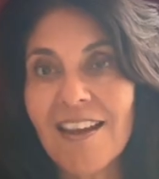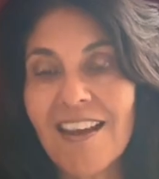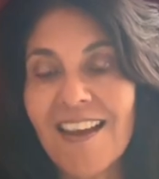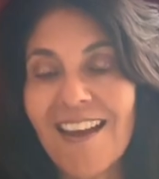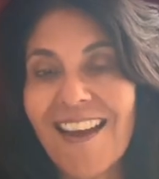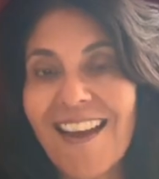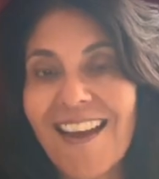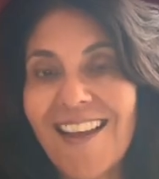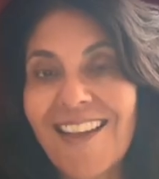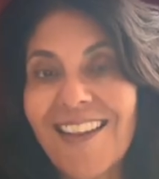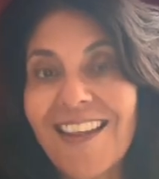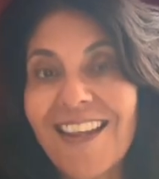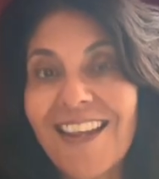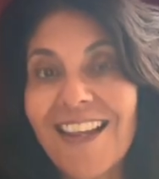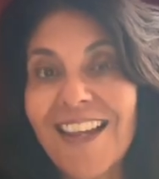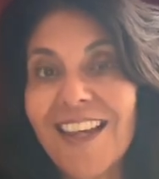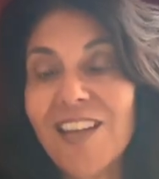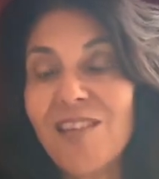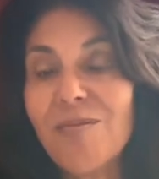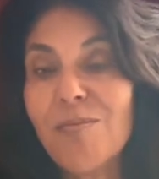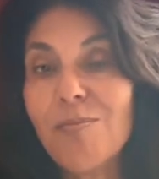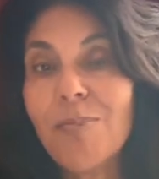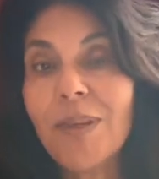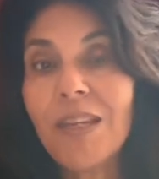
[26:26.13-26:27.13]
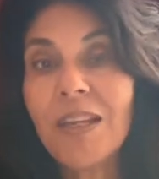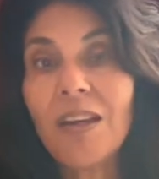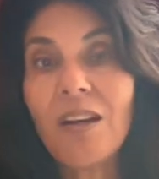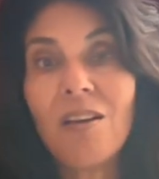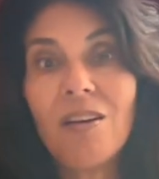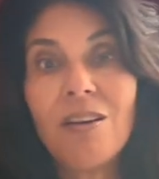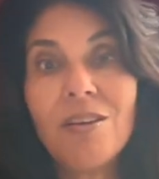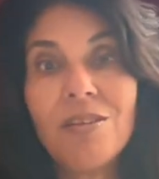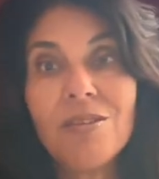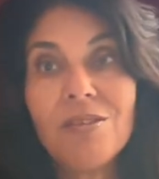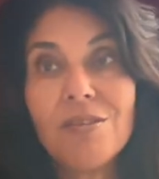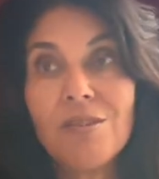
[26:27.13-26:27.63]
and they can be
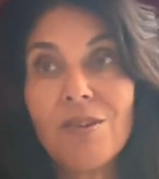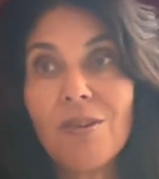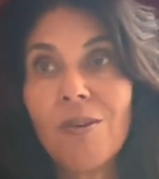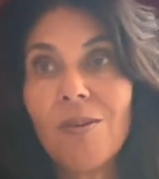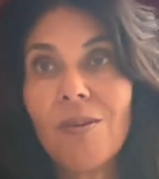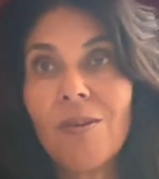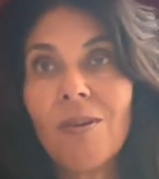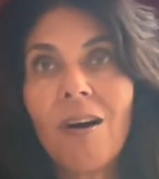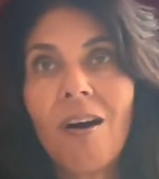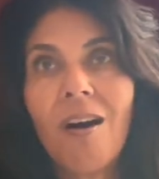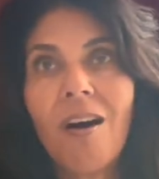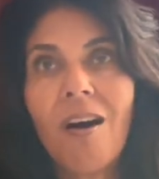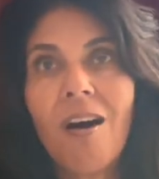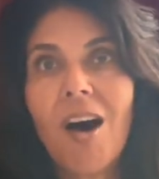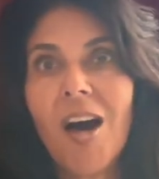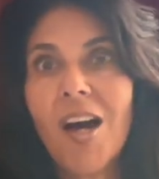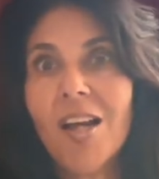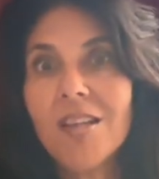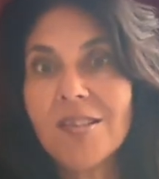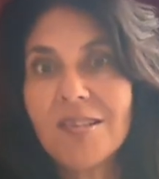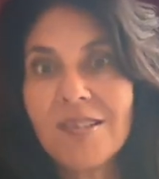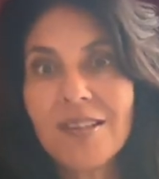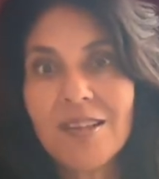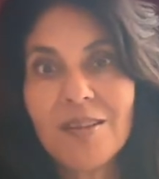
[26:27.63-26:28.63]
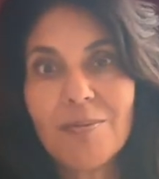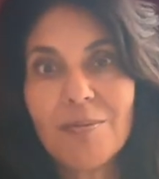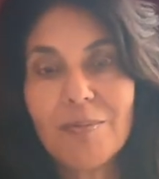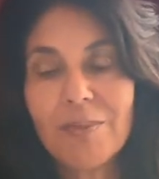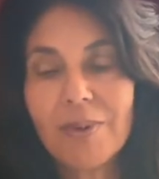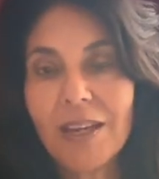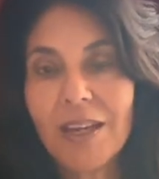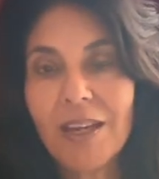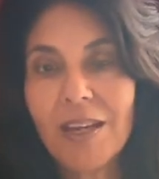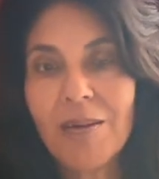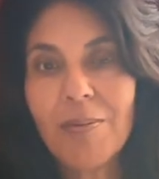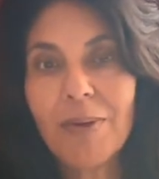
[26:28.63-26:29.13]
also awesome
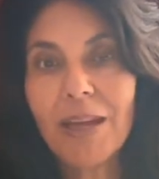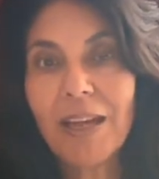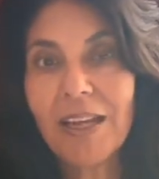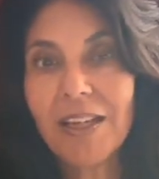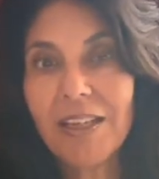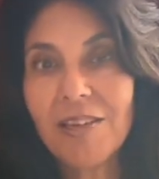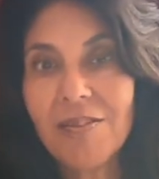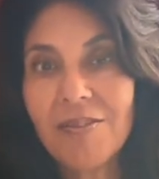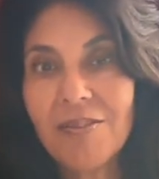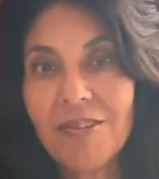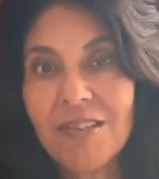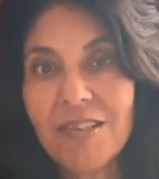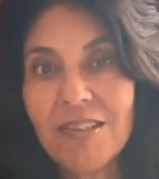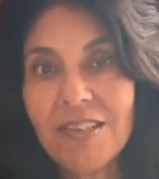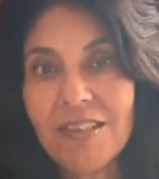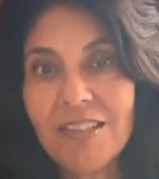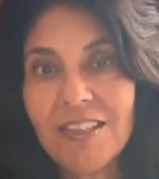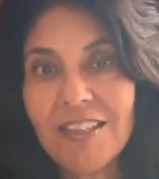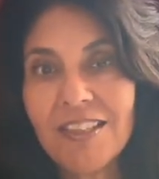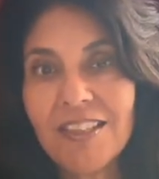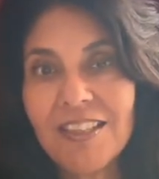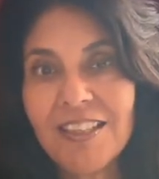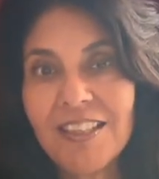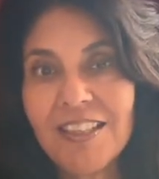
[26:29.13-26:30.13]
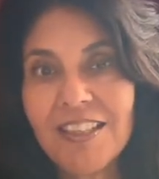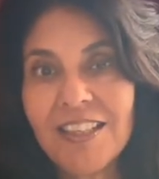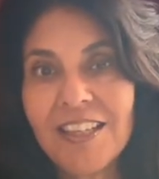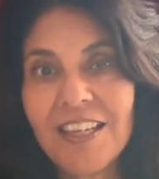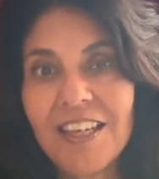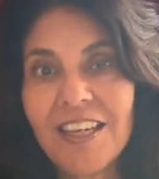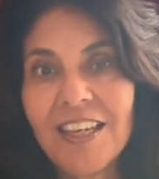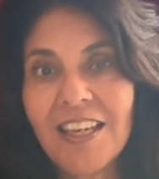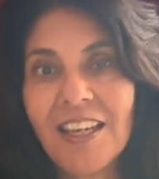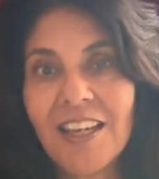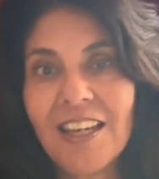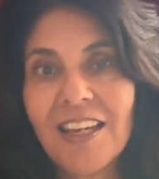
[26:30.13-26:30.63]
and magnificent.
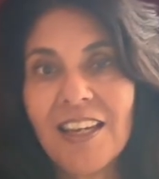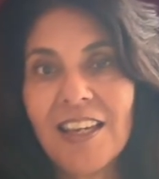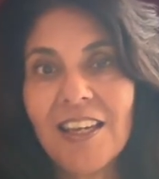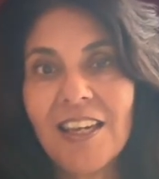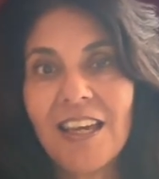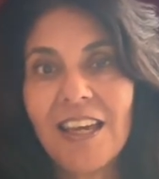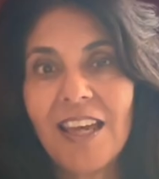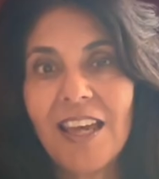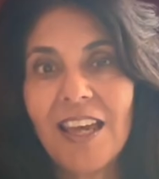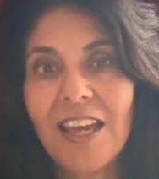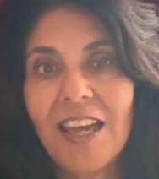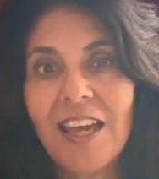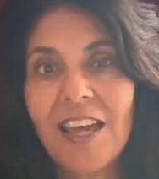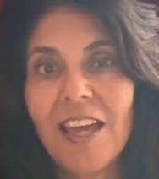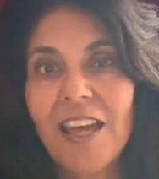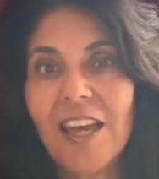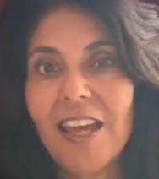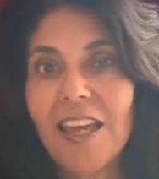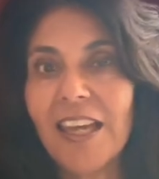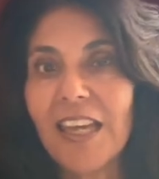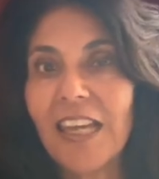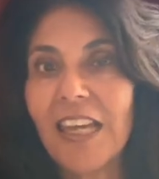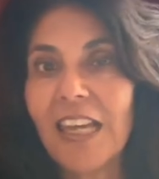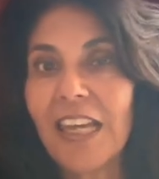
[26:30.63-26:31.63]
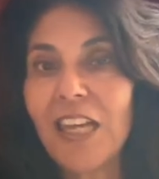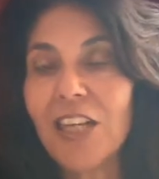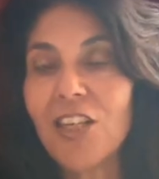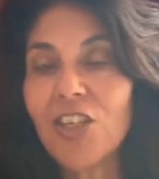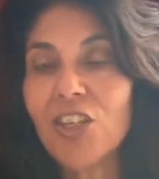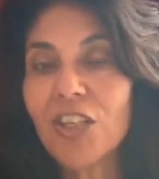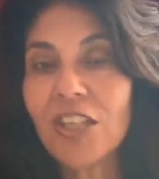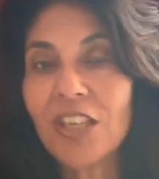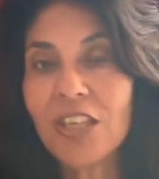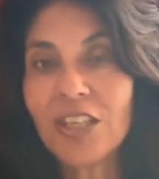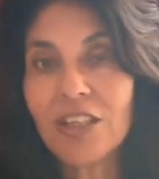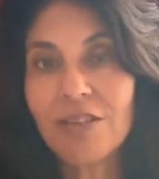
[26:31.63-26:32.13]

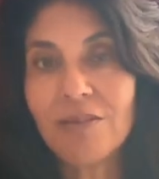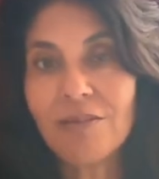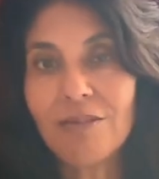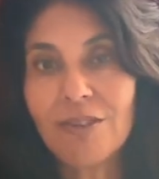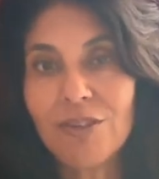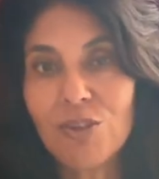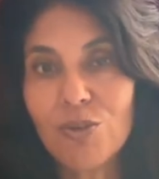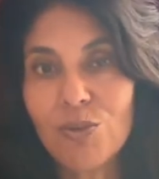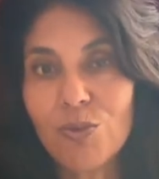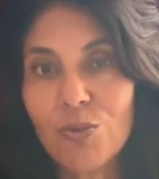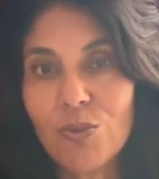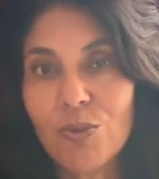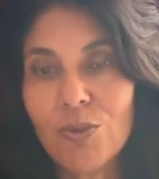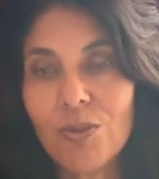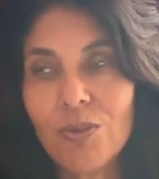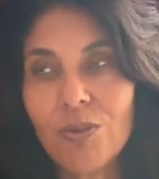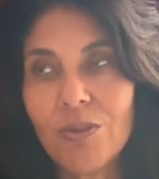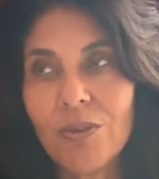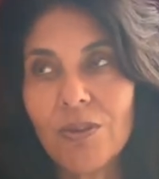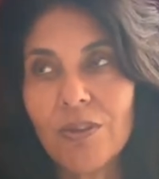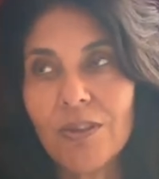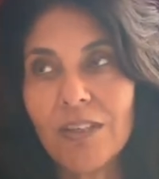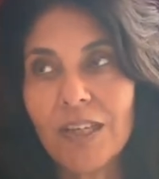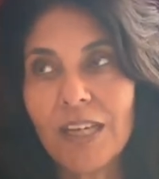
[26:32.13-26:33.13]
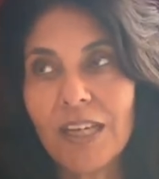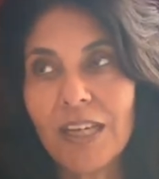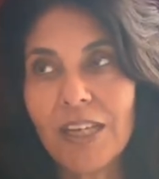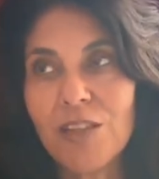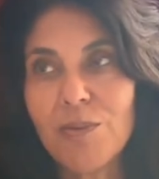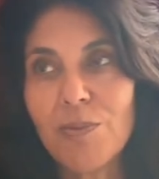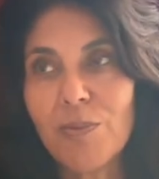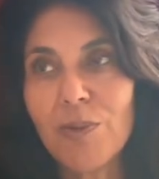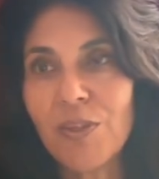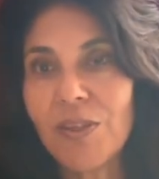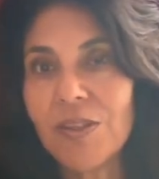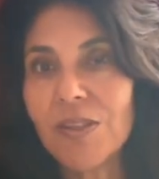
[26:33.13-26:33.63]
Each individual
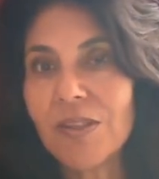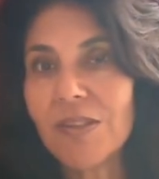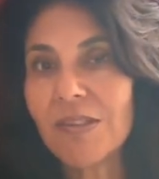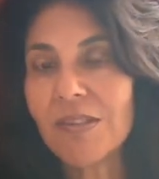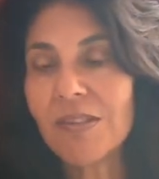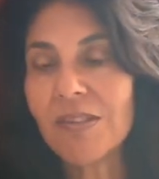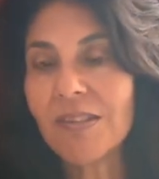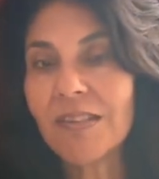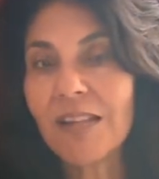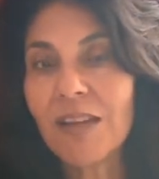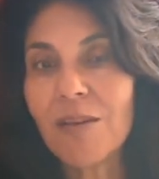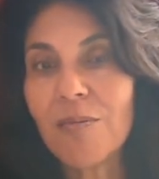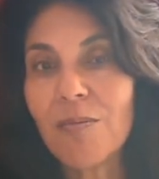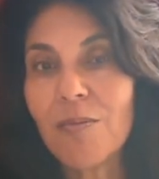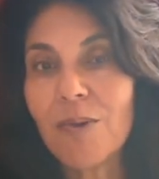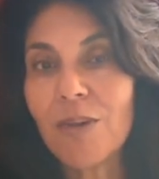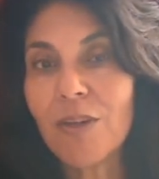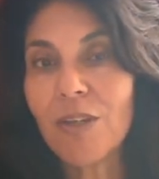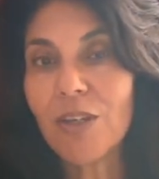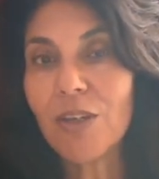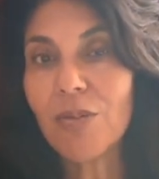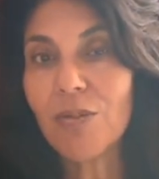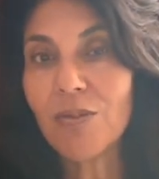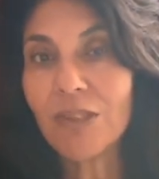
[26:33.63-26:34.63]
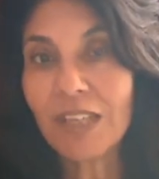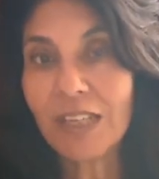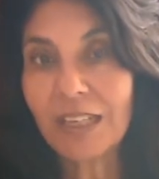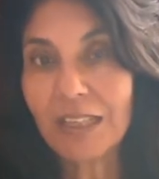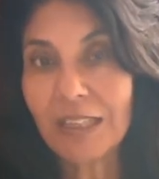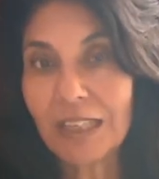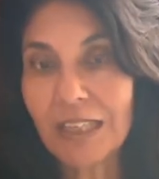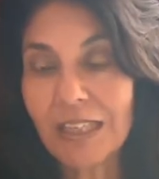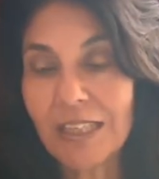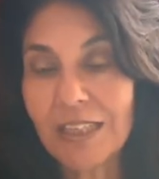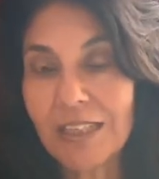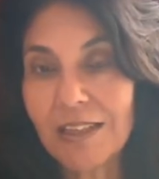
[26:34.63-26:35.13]
experiences them
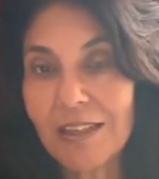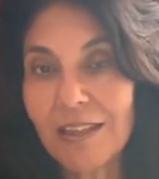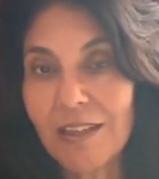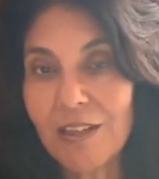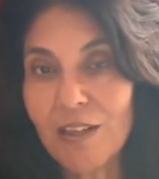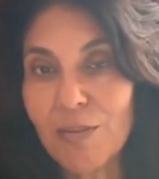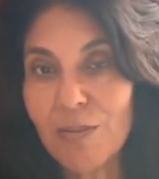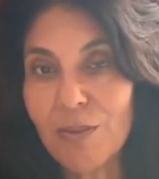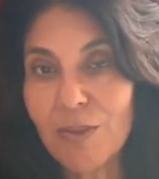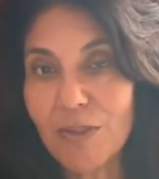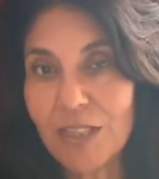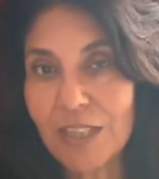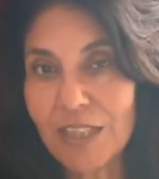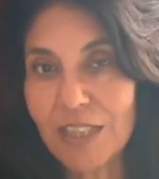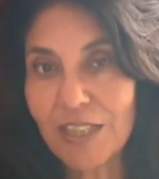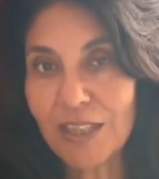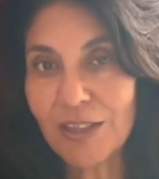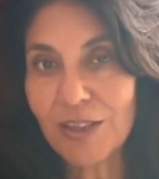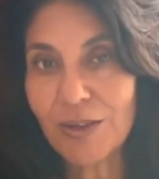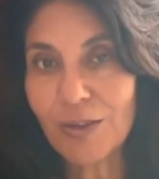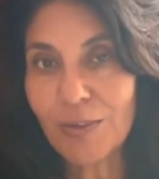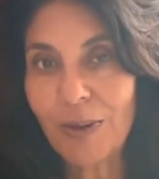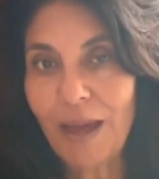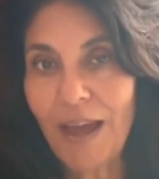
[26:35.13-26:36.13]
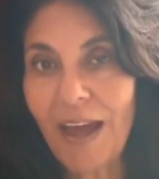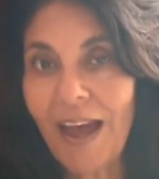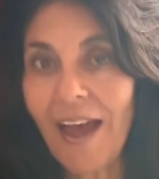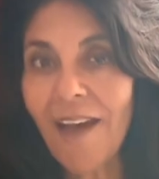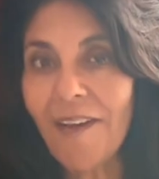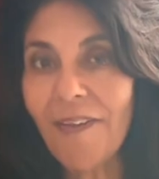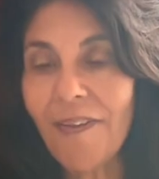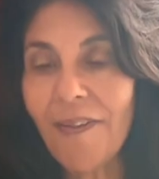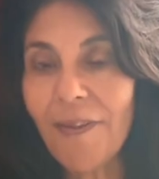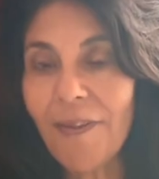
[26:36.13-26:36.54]
uniquely to their particular path,